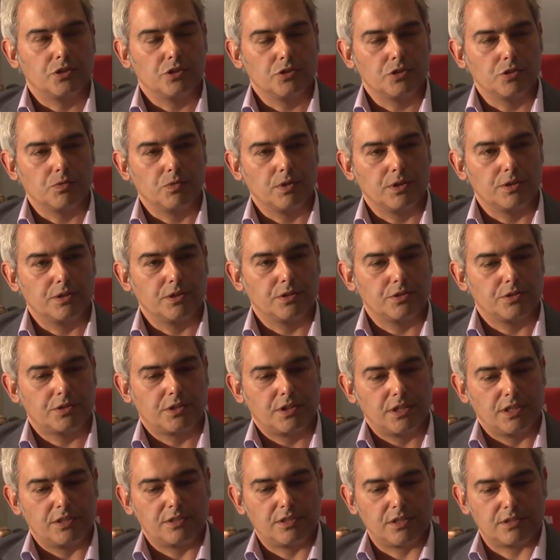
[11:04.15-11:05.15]
also one of those
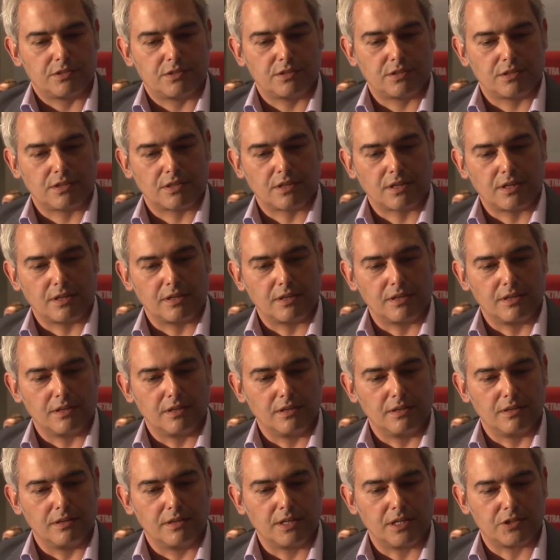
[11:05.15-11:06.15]
things
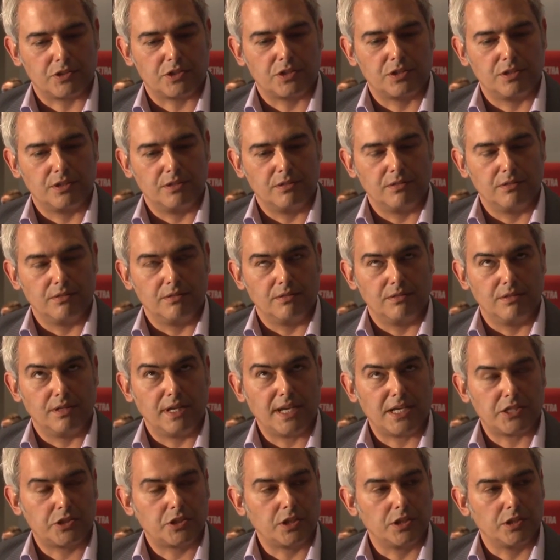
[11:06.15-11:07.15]
that's
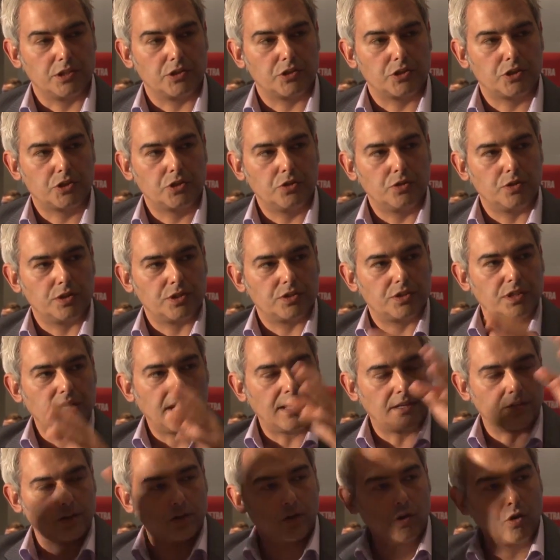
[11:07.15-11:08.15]
less understood, is
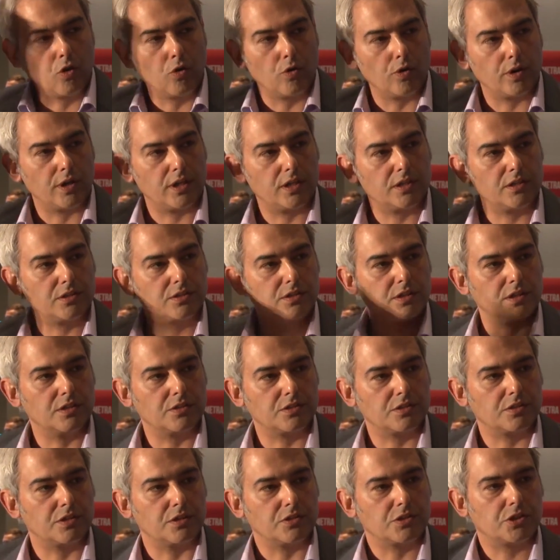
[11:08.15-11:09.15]
that noise
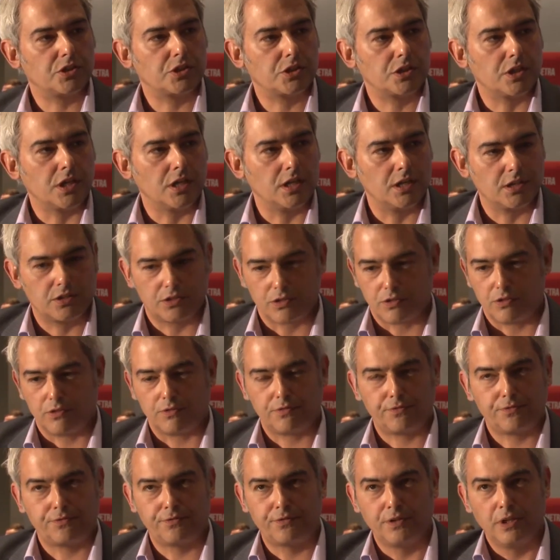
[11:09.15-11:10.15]
is the start
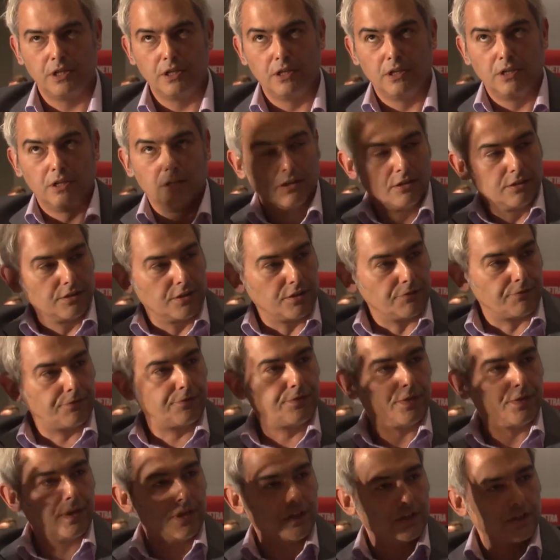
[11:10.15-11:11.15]
of the
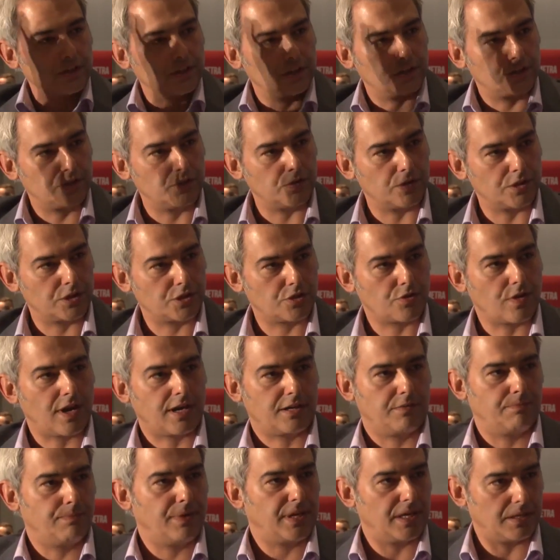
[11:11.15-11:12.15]
filter to
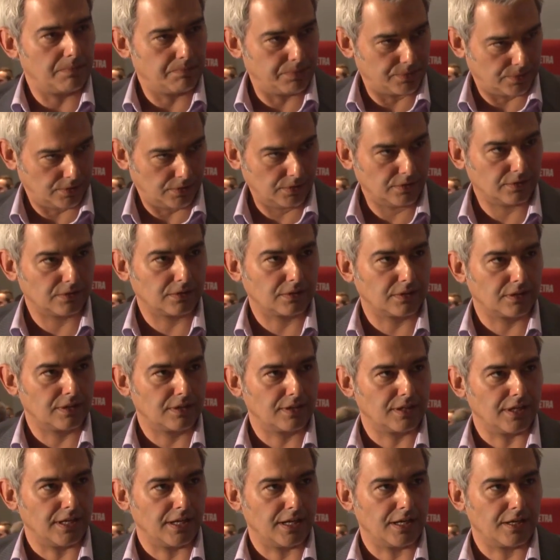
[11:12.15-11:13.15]
attract people.
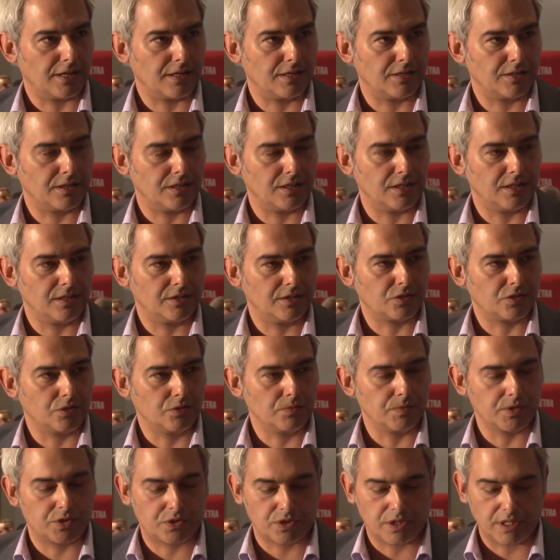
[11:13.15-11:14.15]
It's
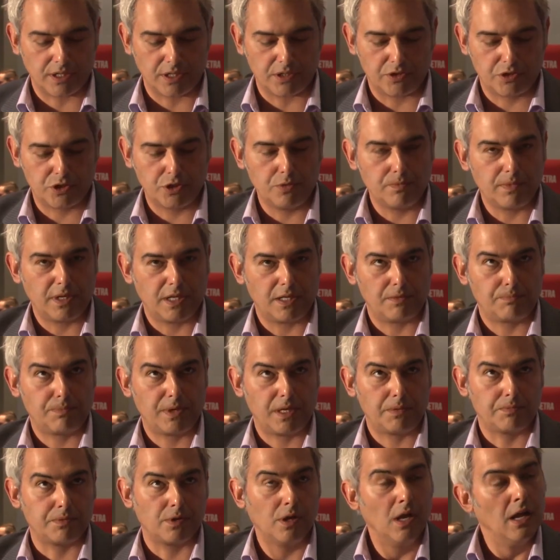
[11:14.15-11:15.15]
almost like too many
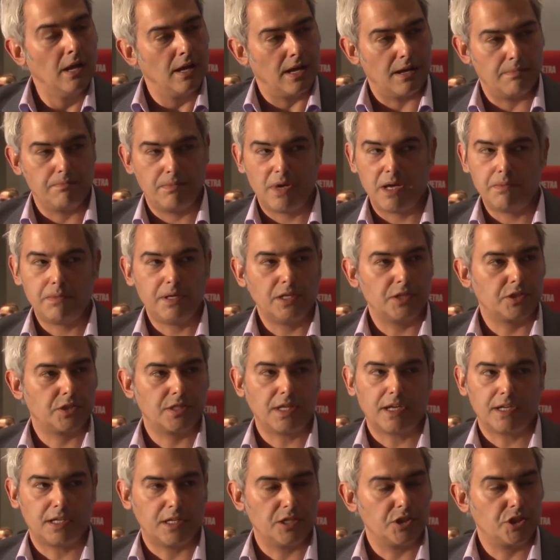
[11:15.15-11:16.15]
people, and maybe it's
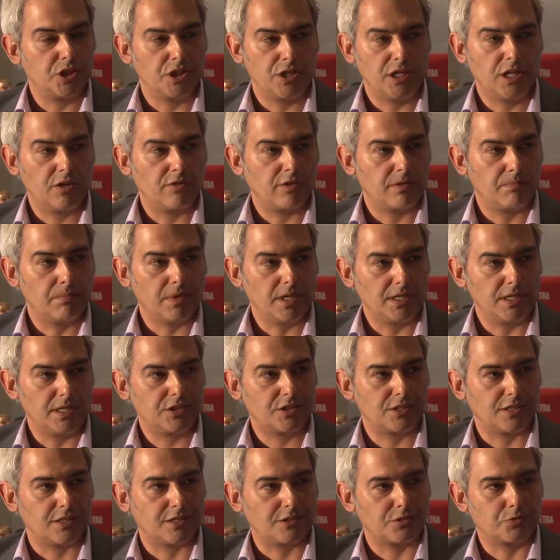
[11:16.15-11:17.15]
that engineering
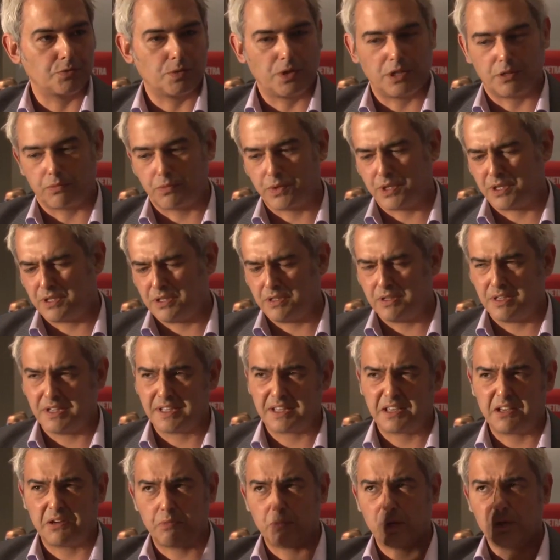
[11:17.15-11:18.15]
mindset as well, where you're
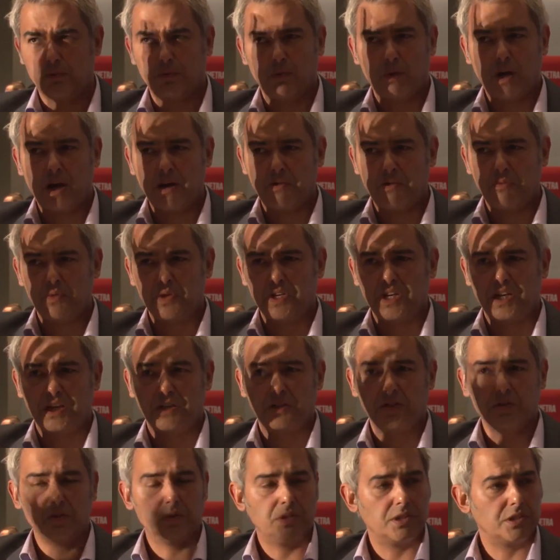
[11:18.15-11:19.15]
like, well, why would I
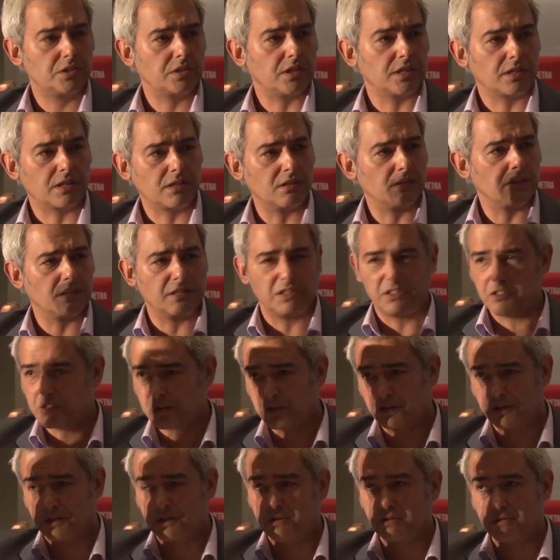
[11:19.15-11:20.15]
do this? I
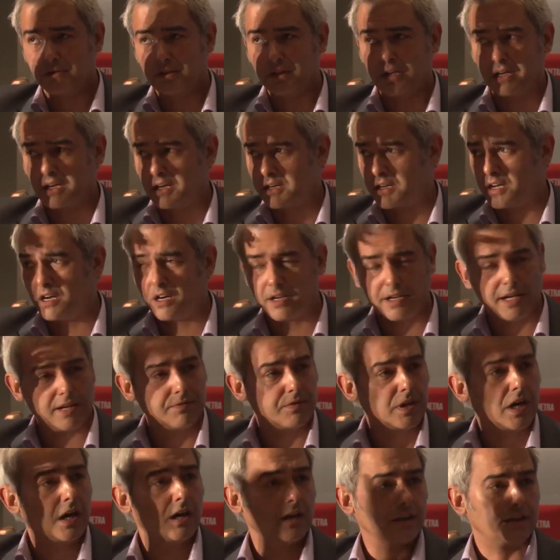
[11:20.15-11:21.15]
can't
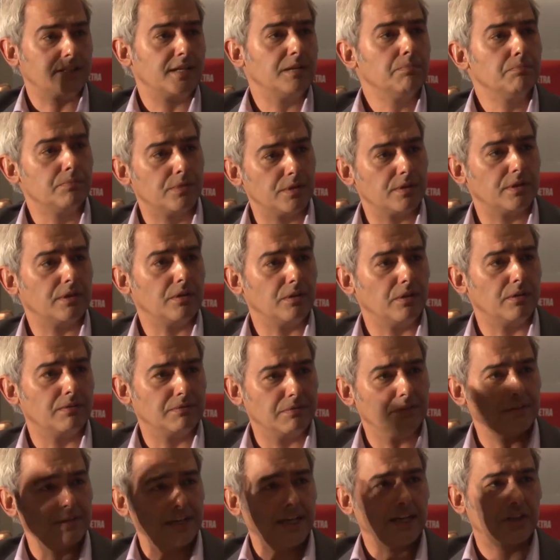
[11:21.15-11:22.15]
have a hard number
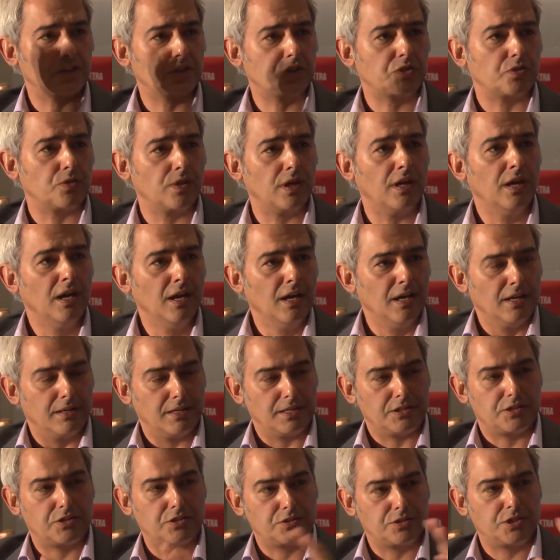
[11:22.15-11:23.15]
next to it.
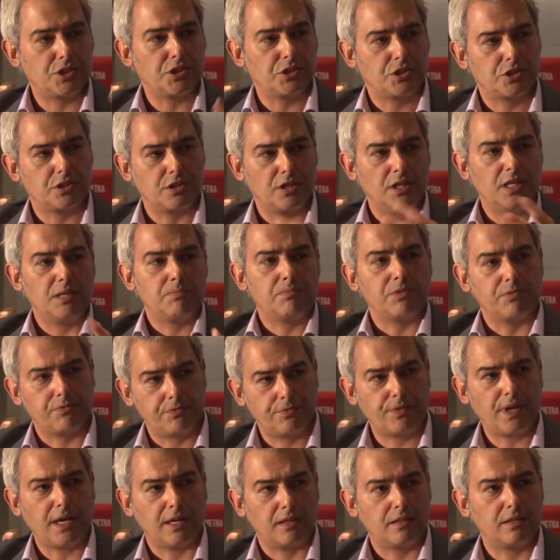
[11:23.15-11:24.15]
It's just a leap of
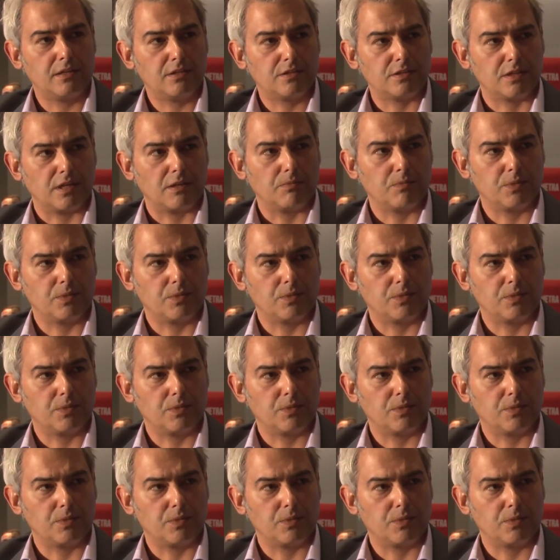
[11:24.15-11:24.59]
faith, isn't it?